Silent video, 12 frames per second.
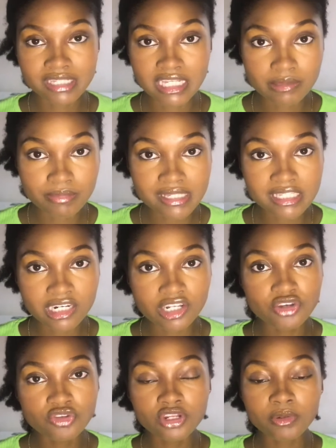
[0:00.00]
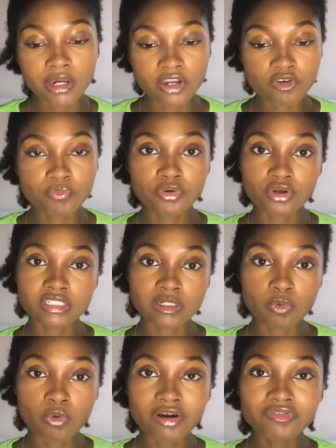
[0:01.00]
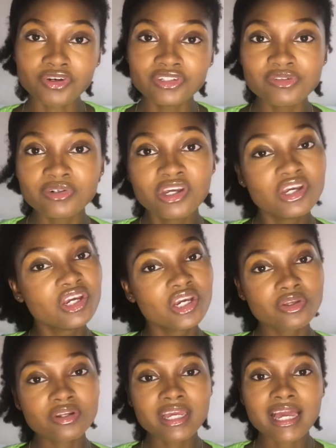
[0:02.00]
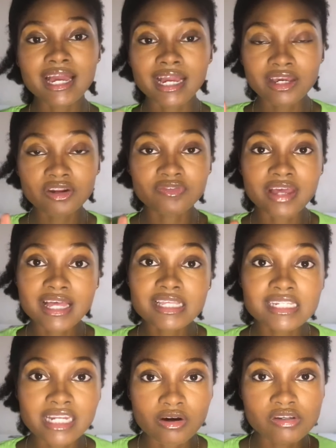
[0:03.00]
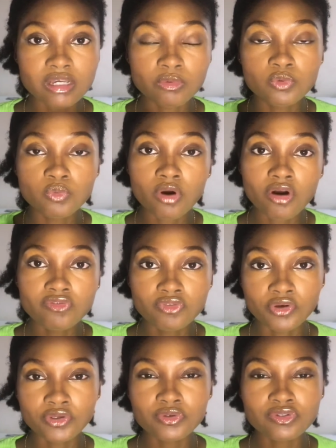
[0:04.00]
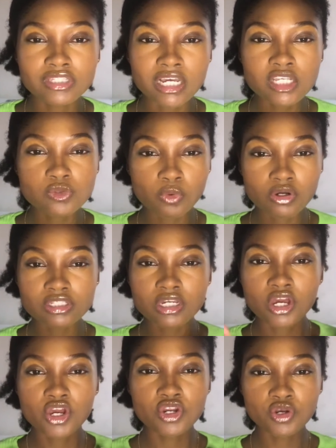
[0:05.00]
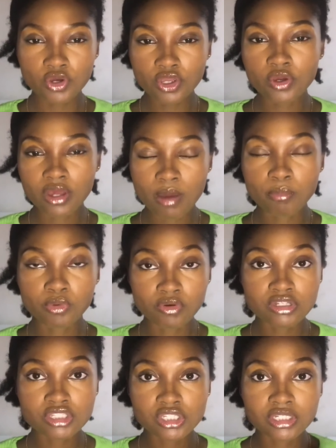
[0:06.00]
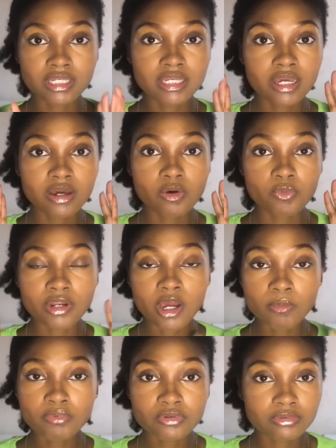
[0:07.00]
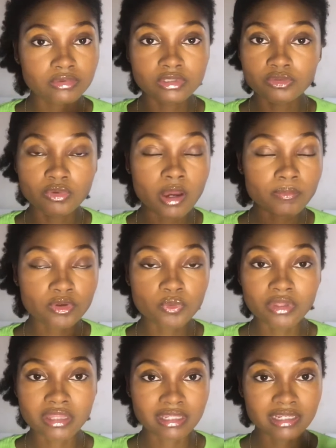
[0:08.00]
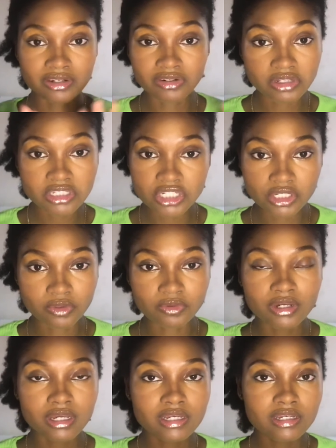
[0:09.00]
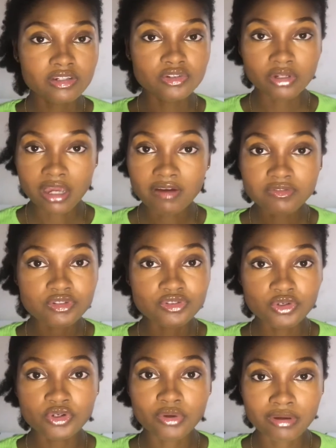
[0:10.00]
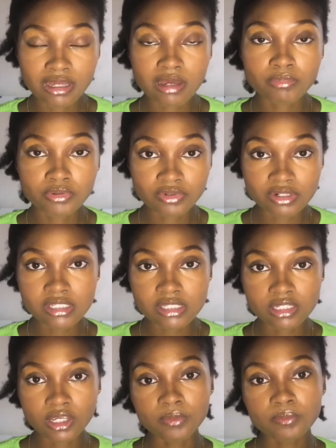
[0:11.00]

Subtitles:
Basically, you know the kind of products that work for you. You know the kind of hairstyles that would work for you. So that is what knowing your hair porosity would help you with in a nutshell. You have to know your hair porosity.